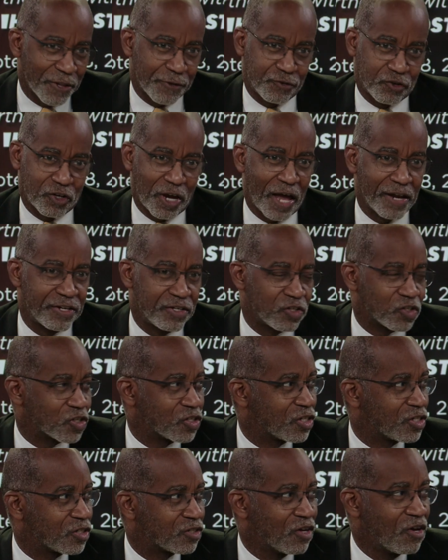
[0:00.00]
health
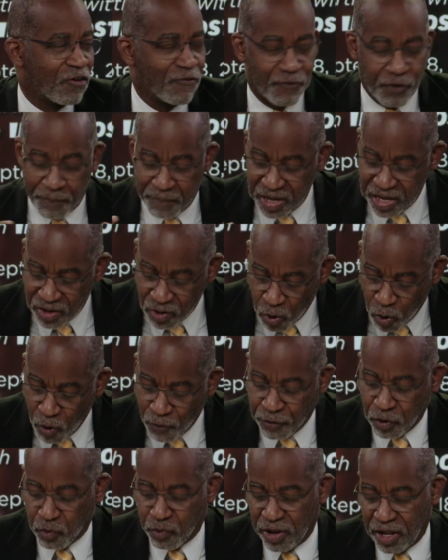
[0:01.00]
challenges, for being
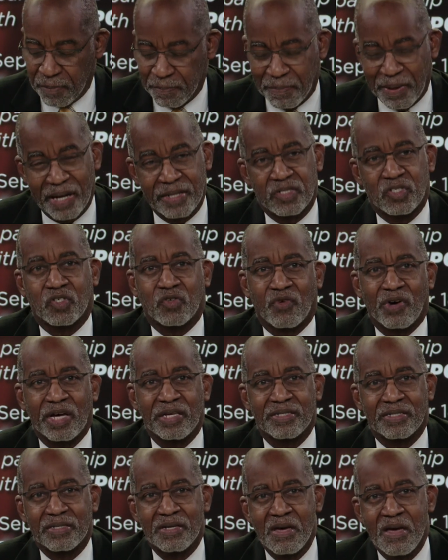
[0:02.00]
overwhelmed by
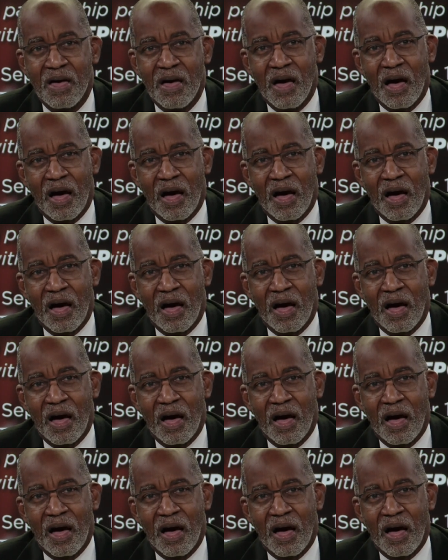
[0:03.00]
stress,